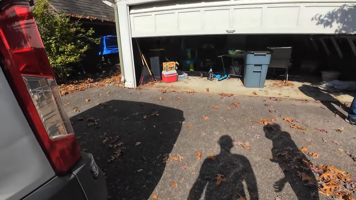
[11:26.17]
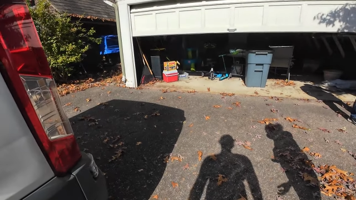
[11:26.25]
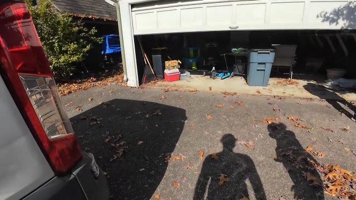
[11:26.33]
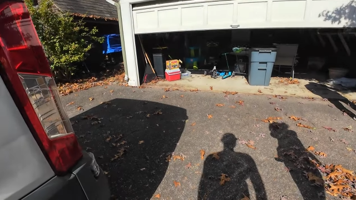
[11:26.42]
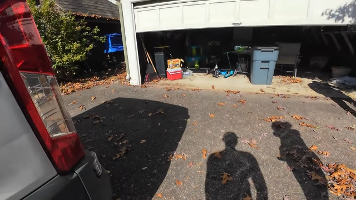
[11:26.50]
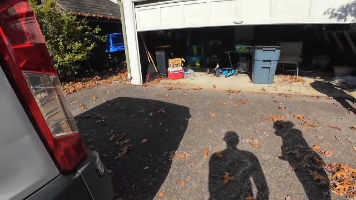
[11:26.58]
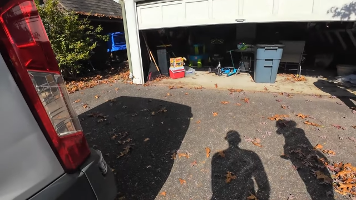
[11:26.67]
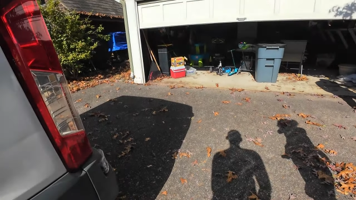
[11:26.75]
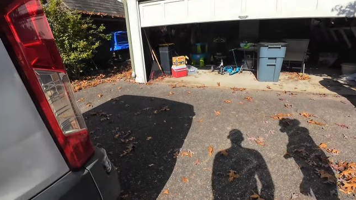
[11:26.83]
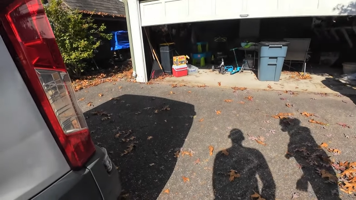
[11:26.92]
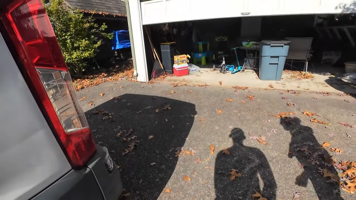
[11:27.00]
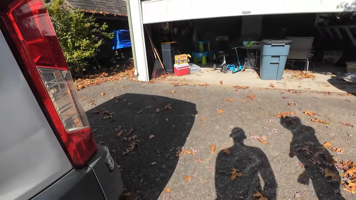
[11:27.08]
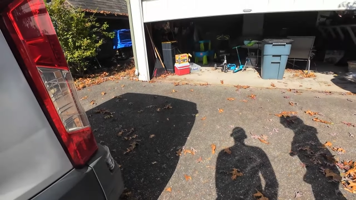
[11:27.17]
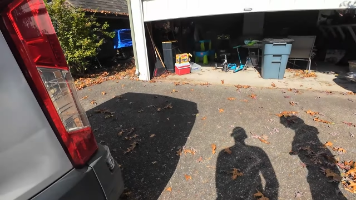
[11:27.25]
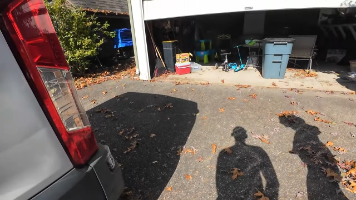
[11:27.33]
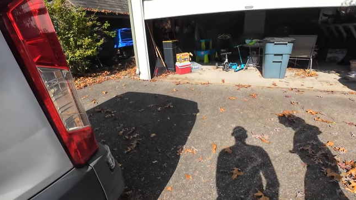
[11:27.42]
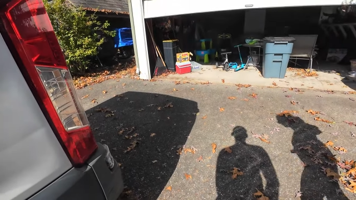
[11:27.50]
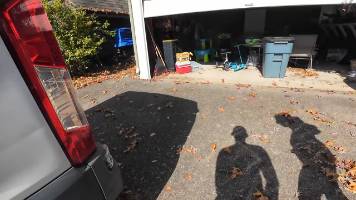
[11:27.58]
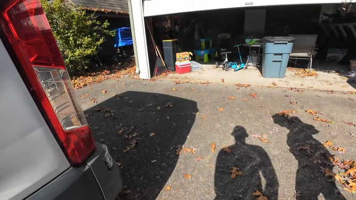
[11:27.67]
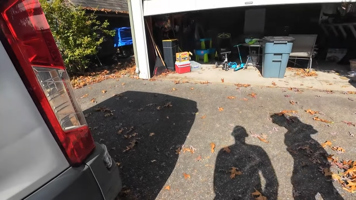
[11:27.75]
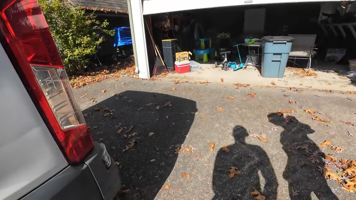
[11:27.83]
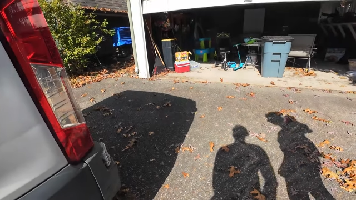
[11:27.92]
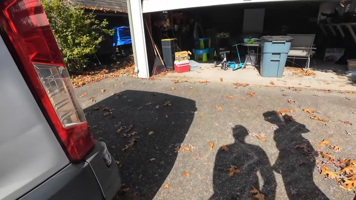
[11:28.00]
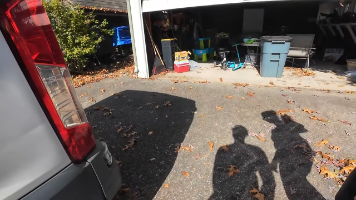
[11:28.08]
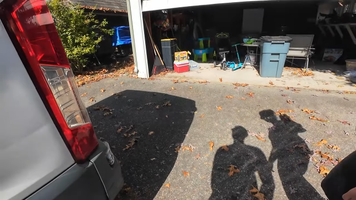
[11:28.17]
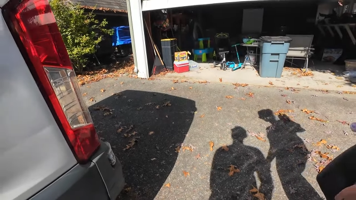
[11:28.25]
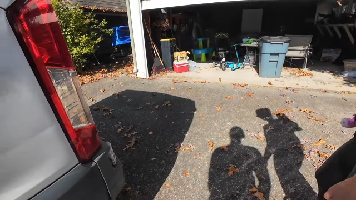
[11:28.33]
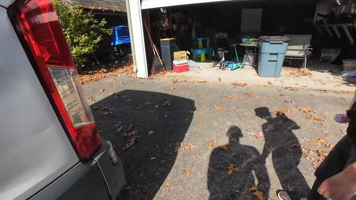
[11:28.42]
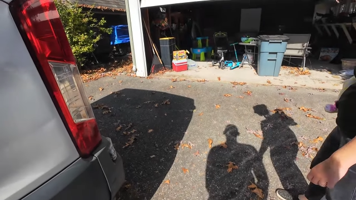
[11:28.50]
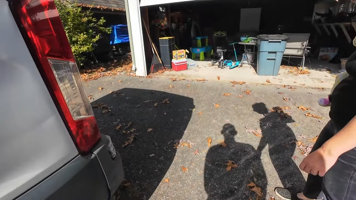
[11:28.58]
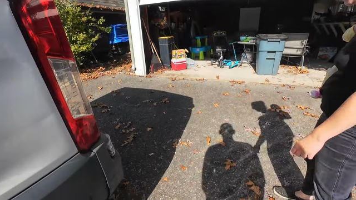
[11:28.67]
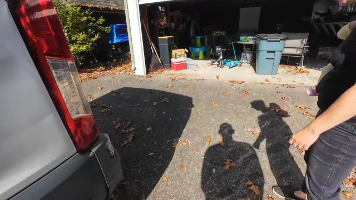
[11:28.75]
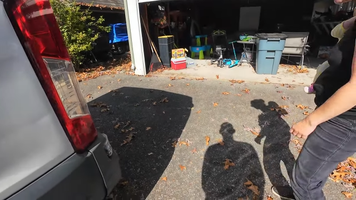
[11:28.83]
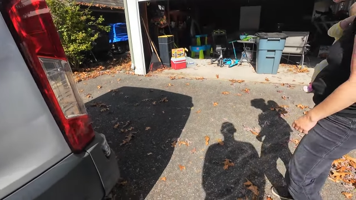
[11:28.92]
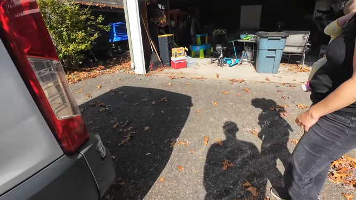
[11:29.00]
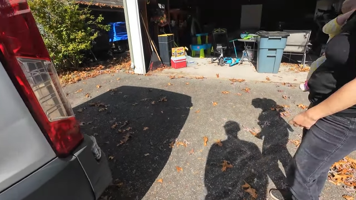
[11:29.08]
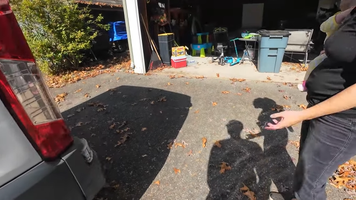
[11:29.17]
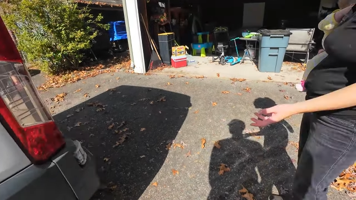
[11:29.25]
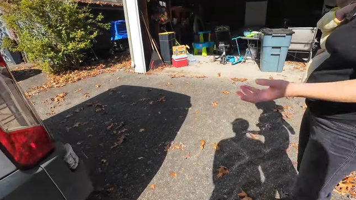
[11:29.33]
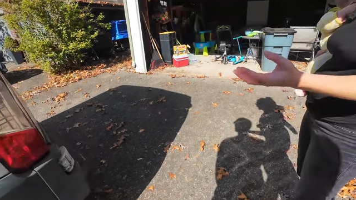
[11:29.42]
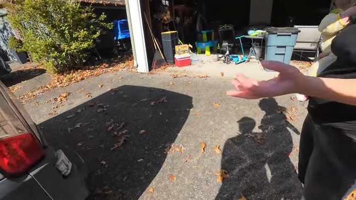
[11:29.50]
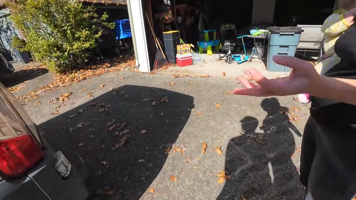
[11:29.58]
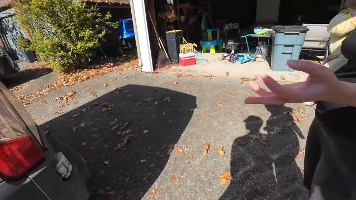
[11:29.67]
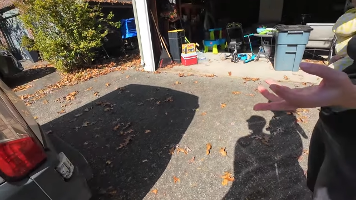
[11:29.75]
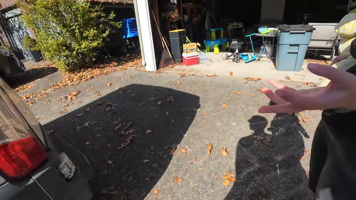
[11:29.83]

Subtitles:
(no speaker visible)